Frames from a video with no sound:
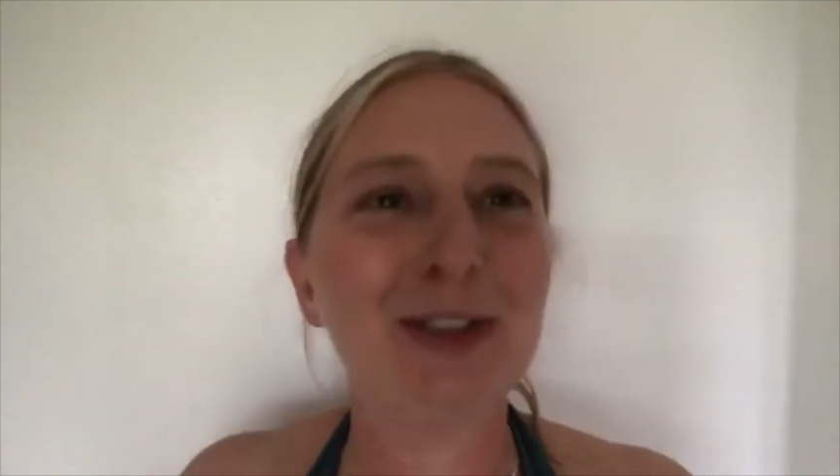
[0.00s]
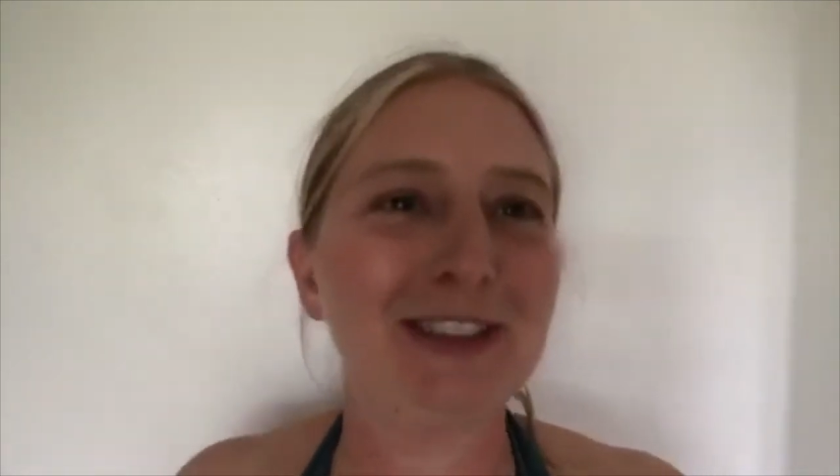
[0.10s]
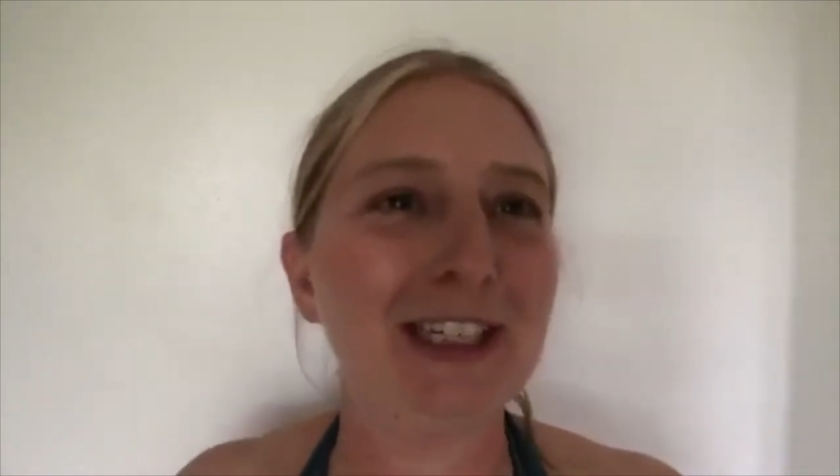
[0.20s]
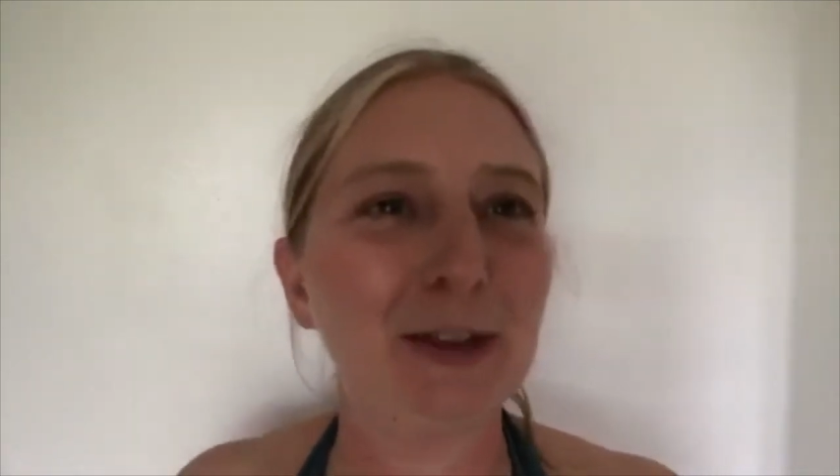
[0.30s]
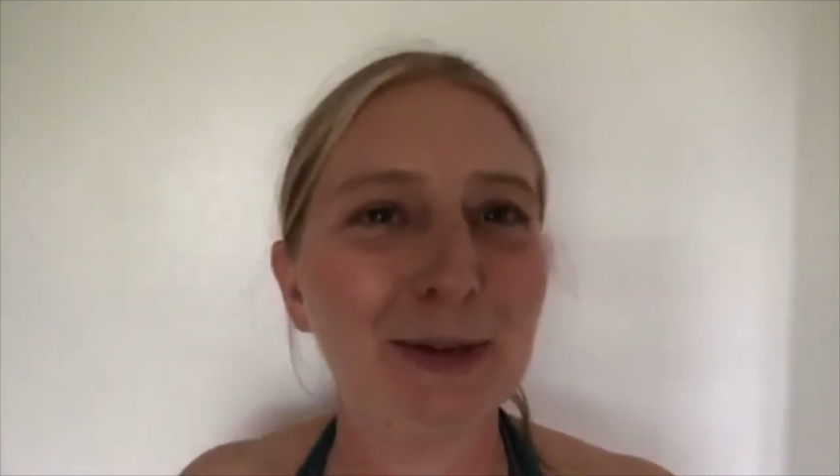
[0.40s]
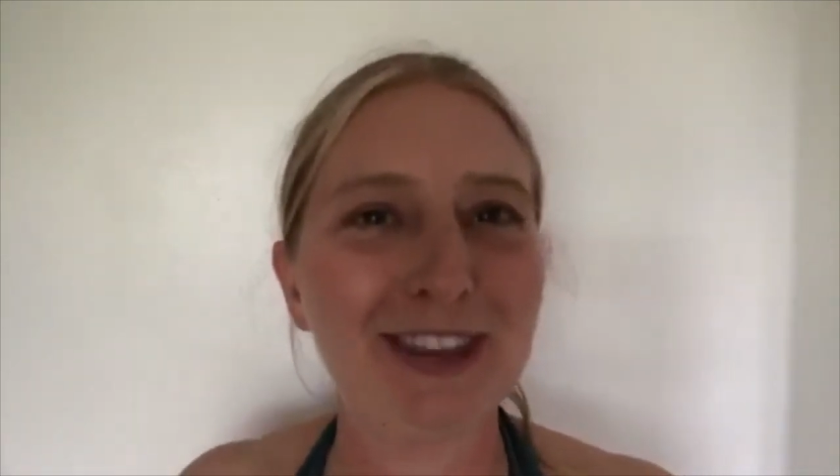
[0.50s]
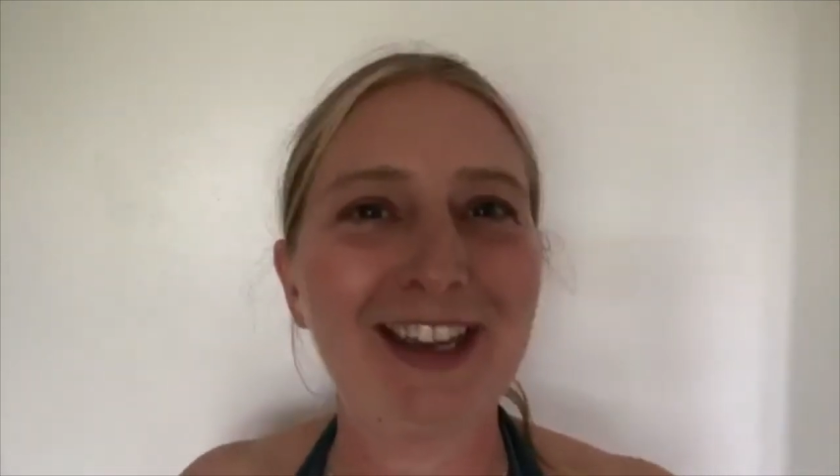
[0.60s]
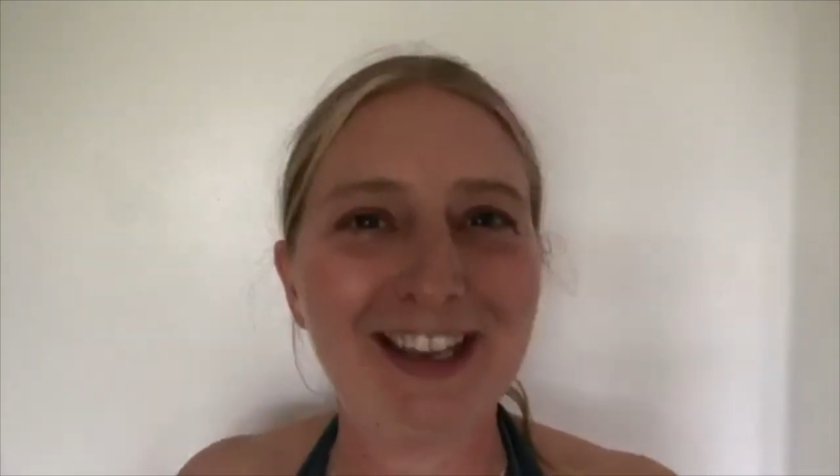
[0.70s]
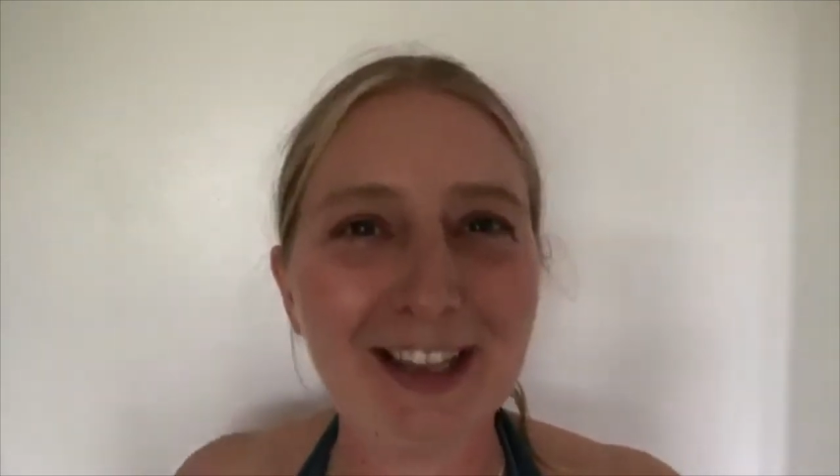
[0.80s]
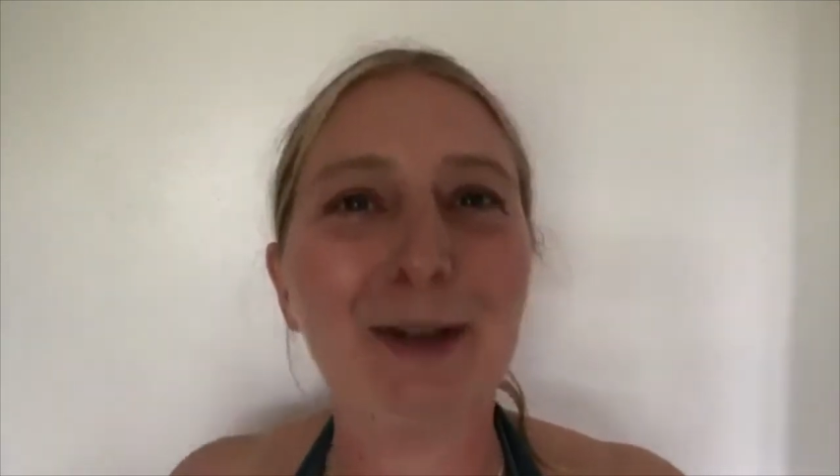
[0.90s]
deal with
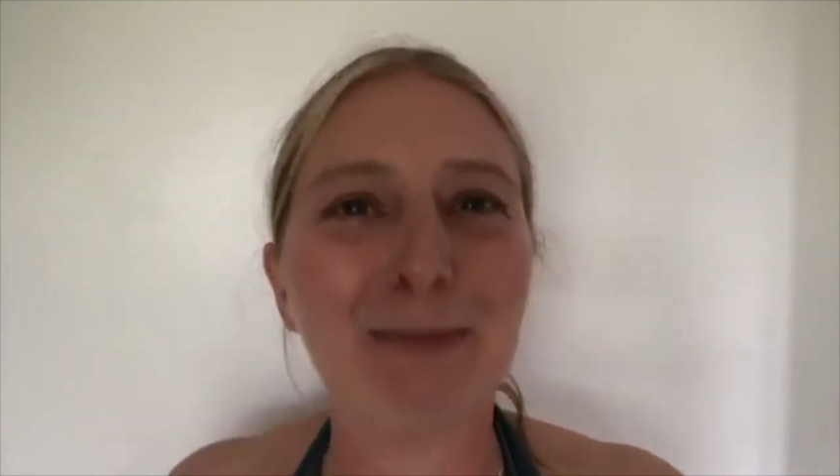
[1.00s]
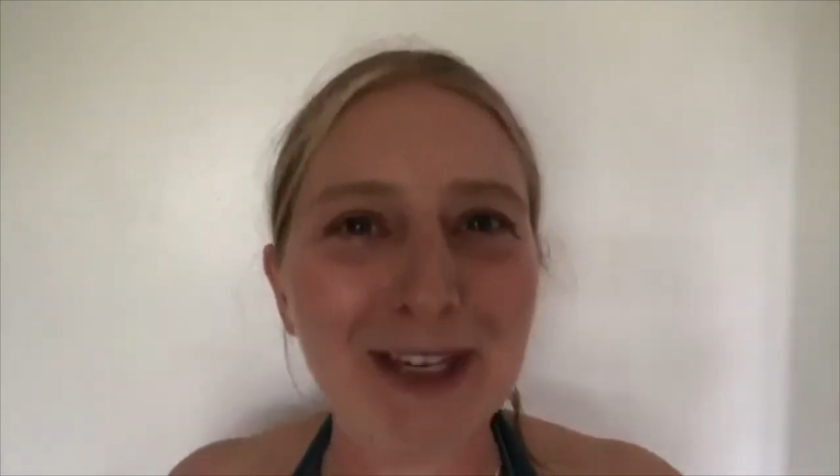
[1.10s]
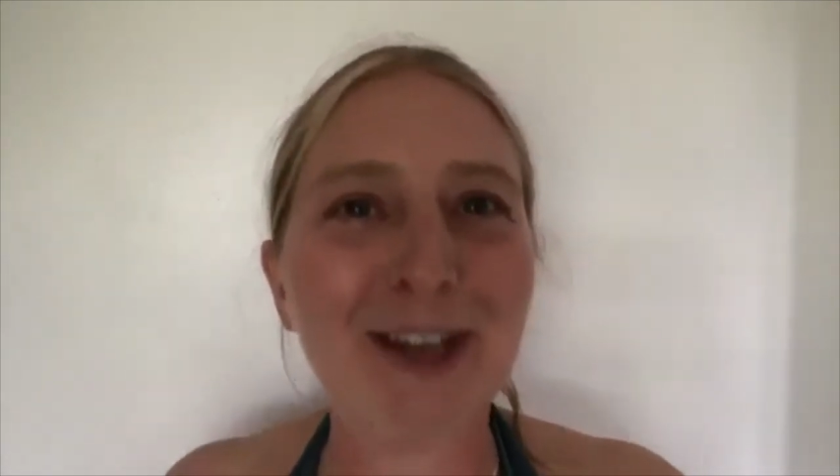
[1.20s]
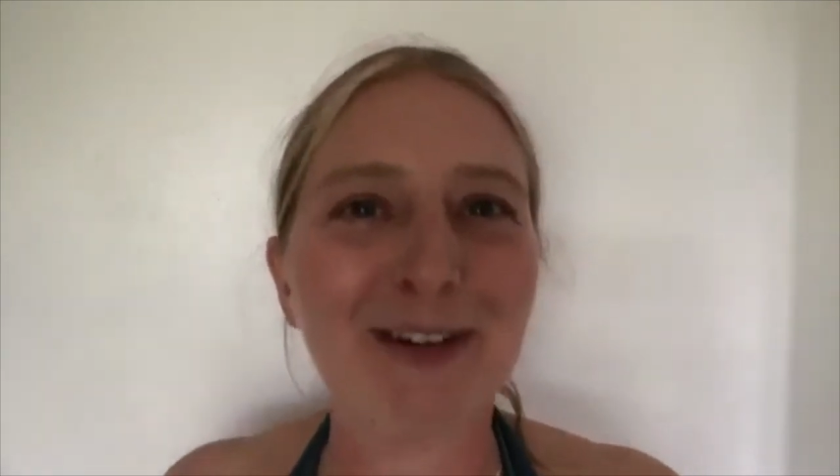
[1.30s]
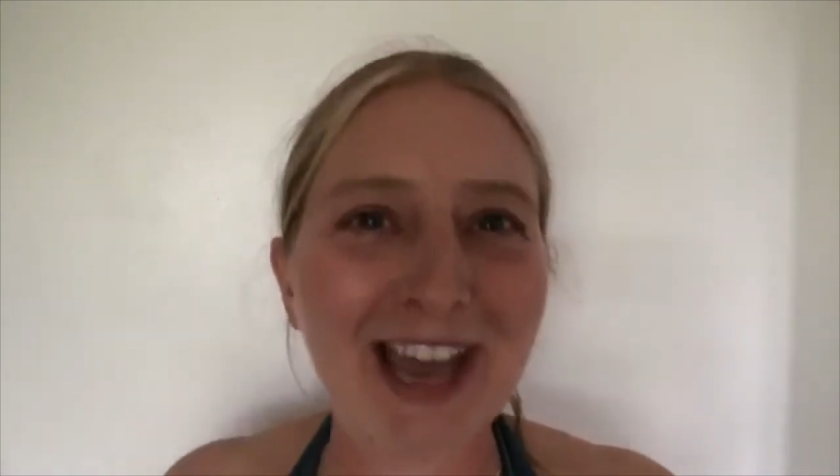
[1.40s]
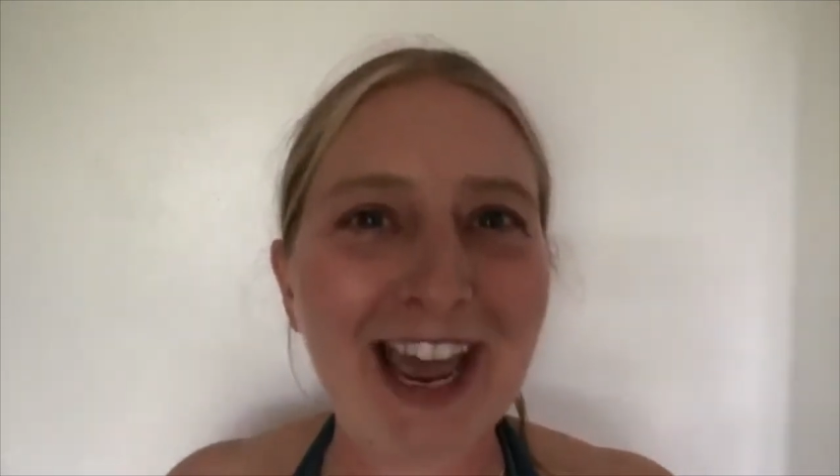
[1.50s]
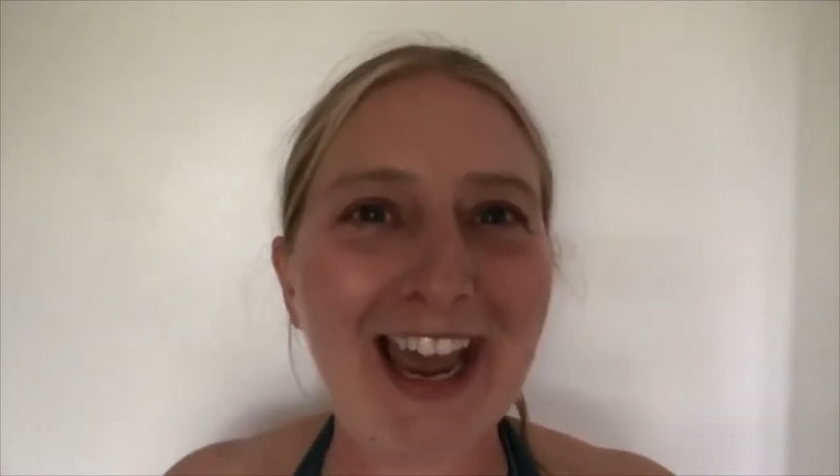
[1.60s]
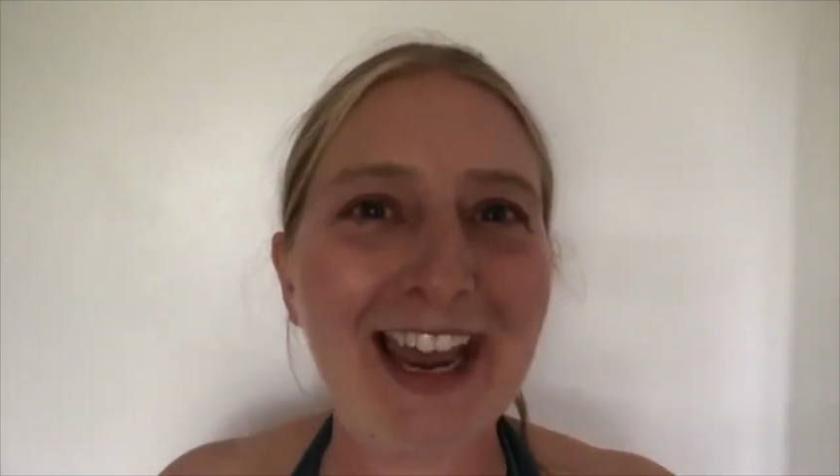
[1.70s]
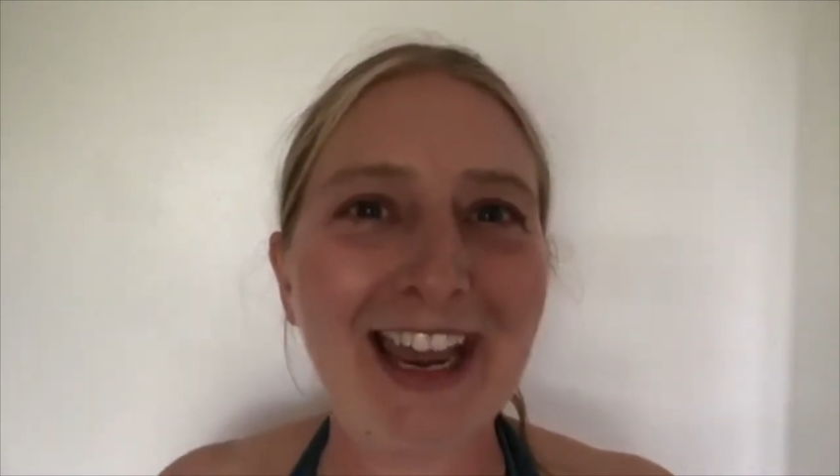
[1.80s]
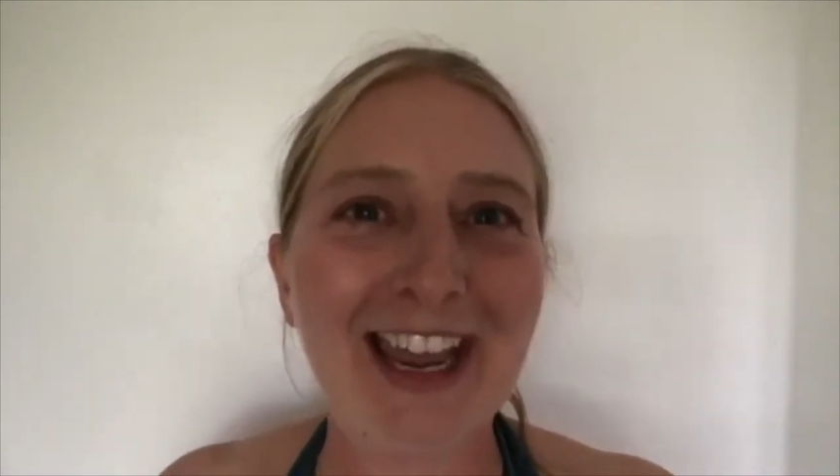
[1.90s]
it. It'll be
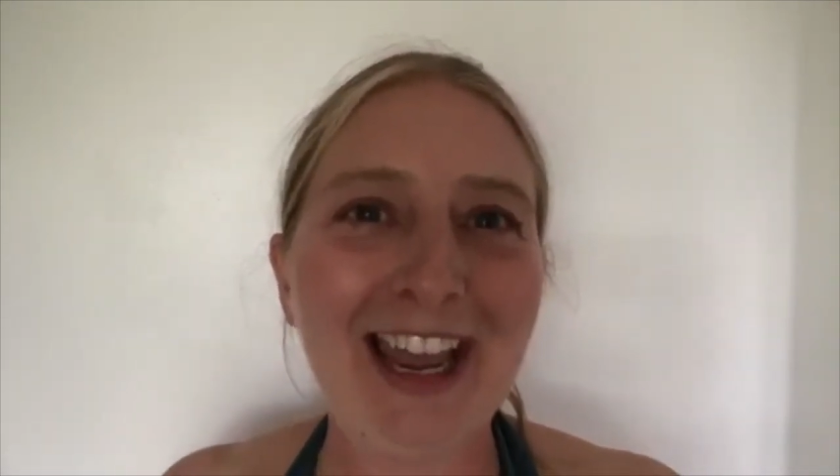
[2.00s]
okay.